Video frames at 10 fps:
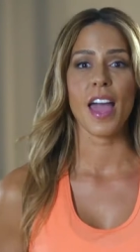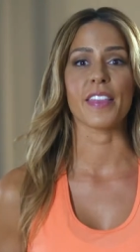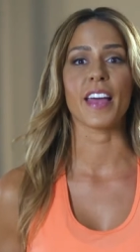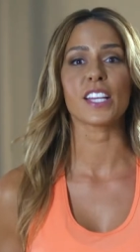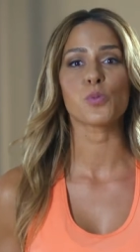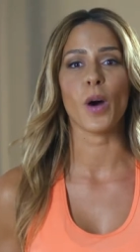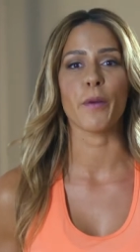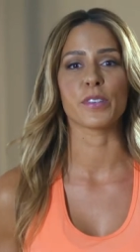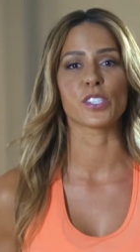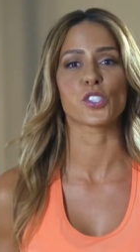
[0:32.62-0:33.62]
And that's why
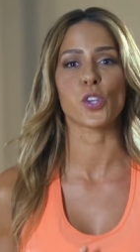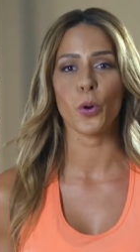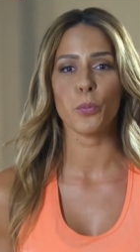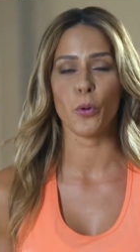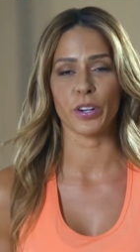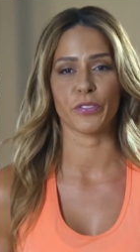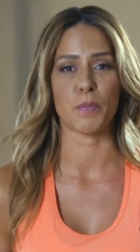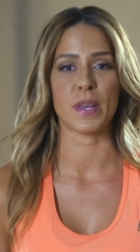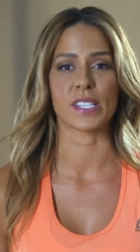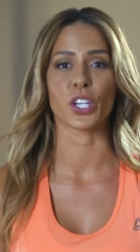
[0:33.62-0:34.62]
it was so important for
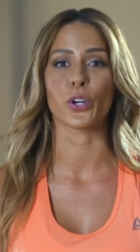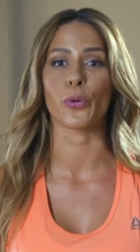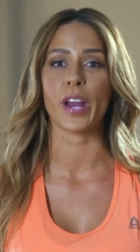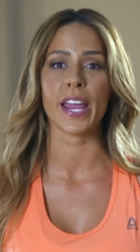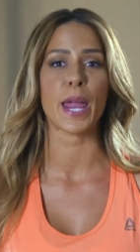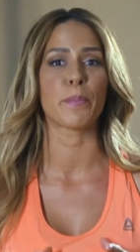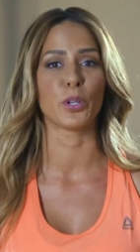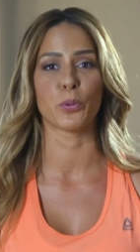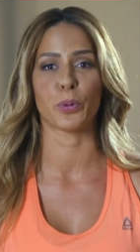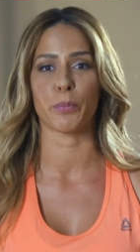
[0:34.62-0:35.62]
me to create a
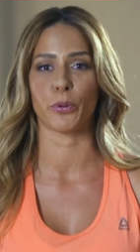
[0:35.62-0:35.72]
blueprint